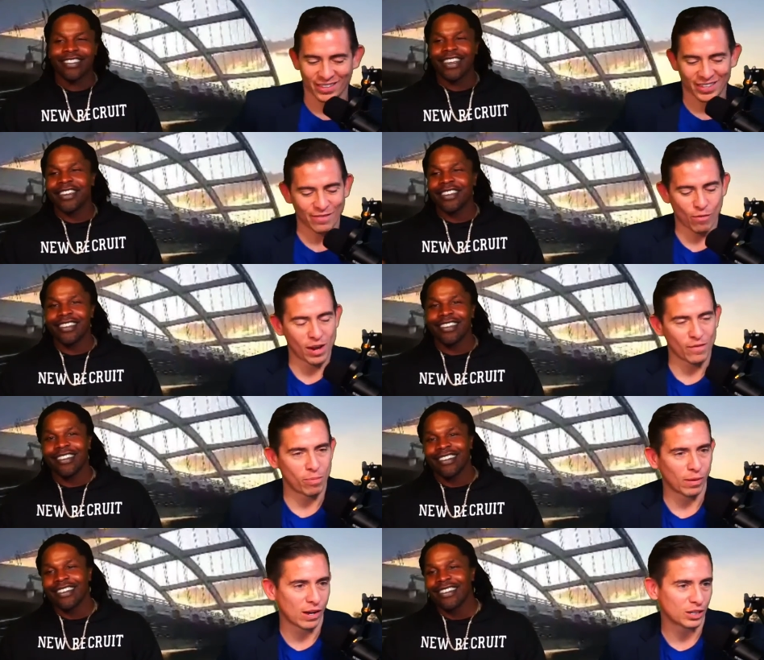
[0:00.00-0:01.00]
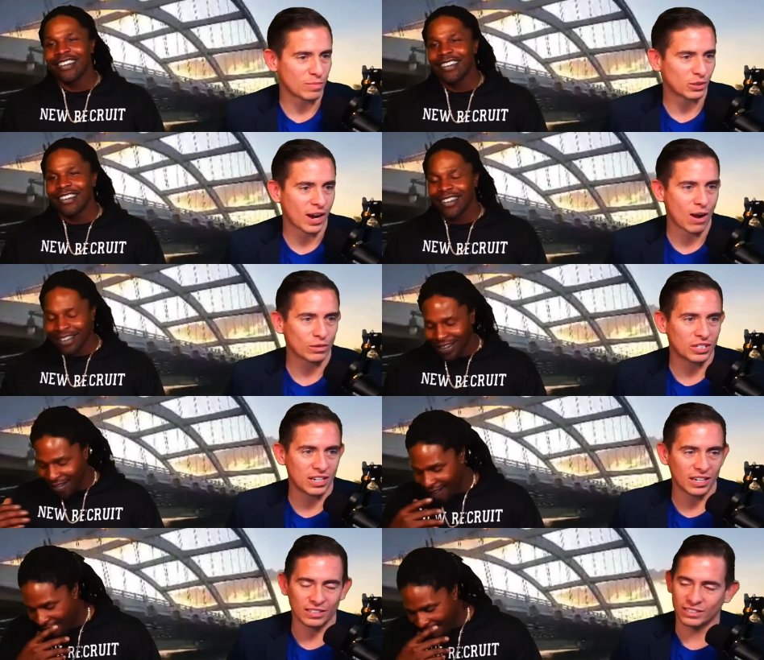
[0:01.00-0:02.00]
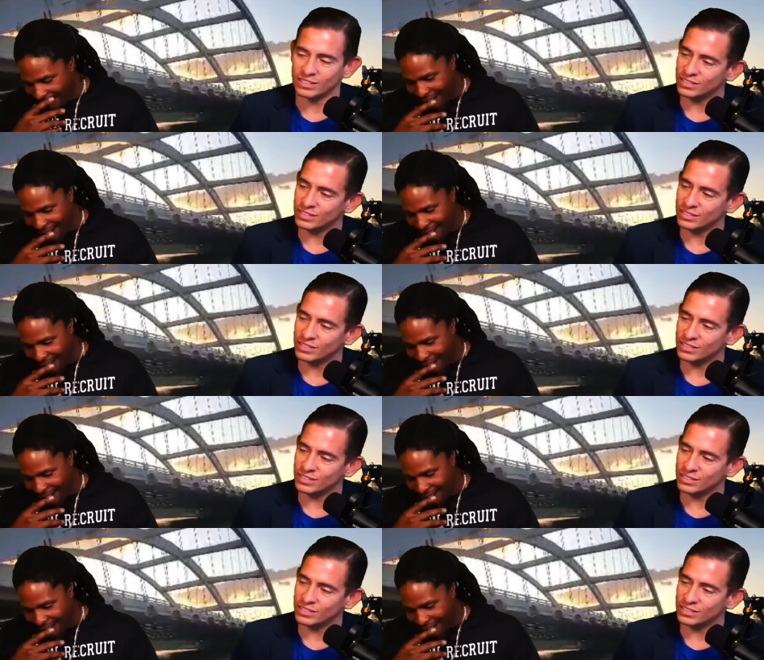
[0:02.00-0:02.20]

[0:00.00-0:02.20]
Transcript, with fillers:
Speaker 1: to give a round of applause to Mr. Howard T. Nix.